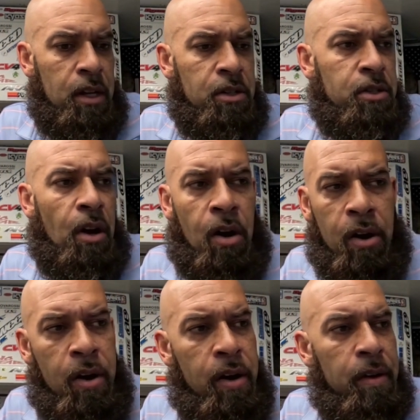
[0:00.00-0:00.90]

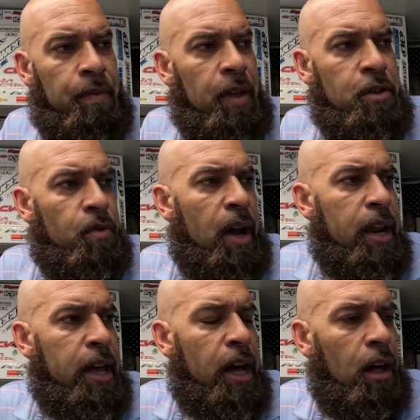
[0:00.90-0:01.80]
starter, his
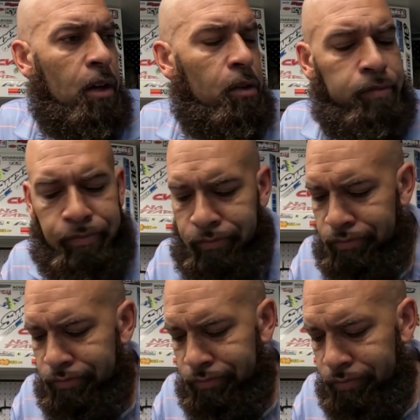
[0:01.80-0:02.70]
radio,
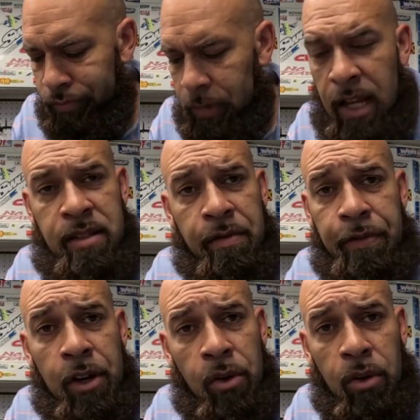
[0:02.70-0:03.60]
and some
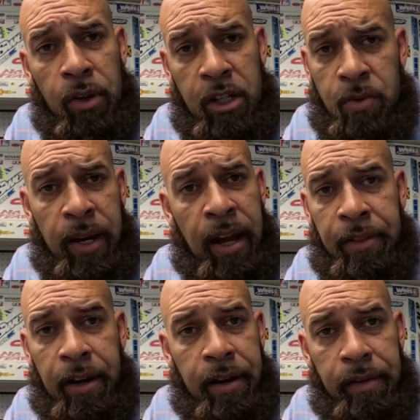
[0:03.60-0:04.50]
fuel, and just went out
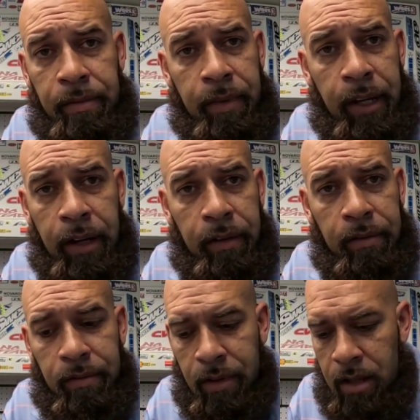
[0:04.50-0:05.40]
there, you know.
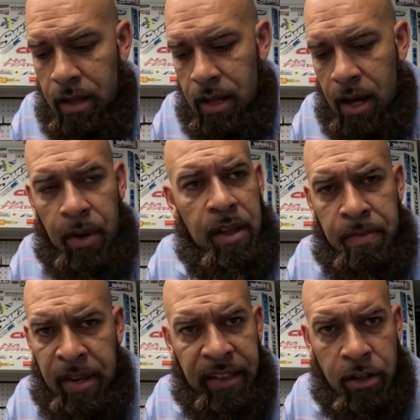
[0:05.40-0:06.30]
We
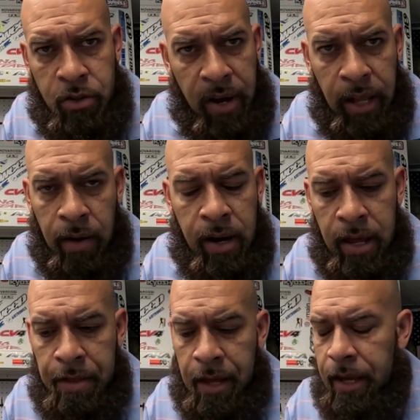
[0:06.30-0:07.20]
didn't take the trailer or
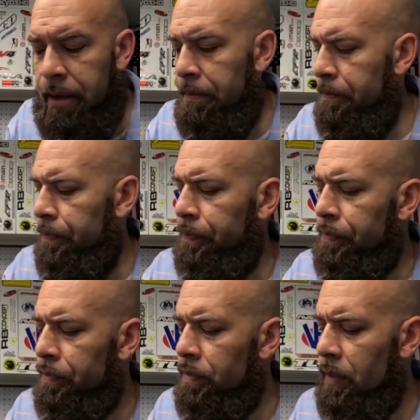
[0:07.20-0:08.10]
anything.
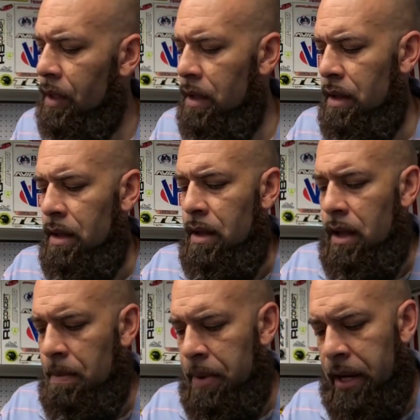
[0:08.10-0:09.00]

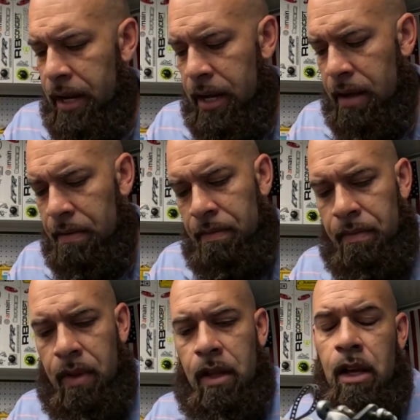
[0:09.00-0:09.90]
But
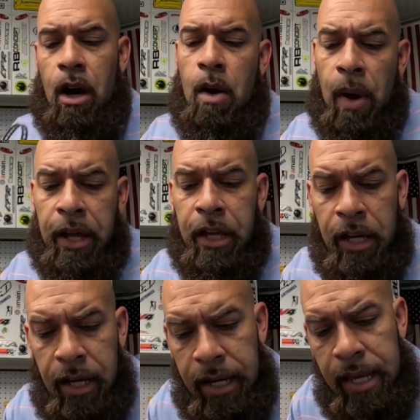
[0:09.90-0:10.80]
no, it went
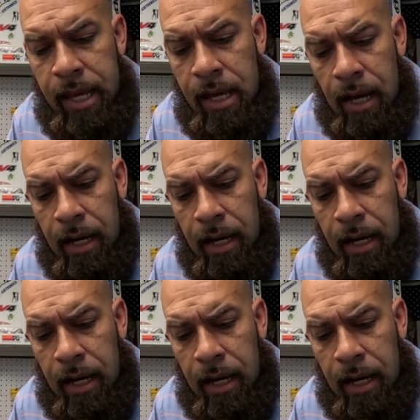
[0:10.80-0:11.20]
good. He